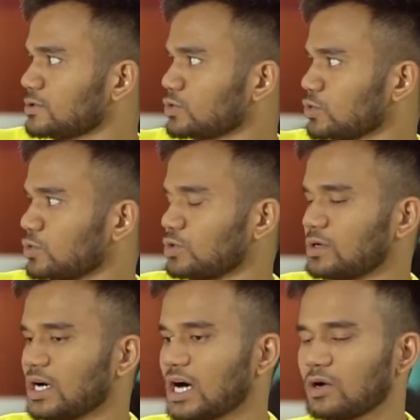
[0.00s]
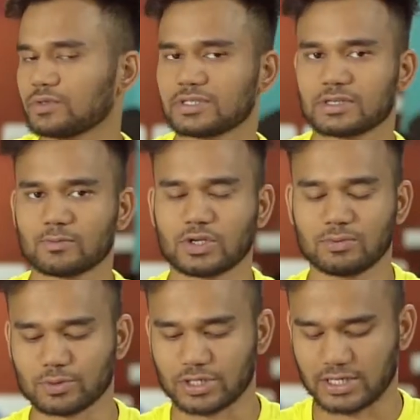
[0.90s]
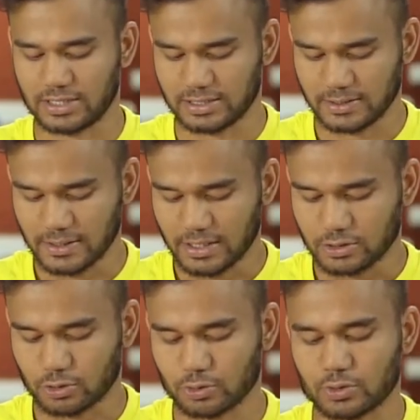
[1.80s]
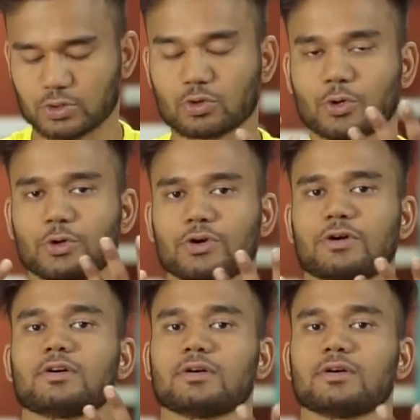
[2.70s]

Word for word: so how this Shanmukhi Mudra is Throw through your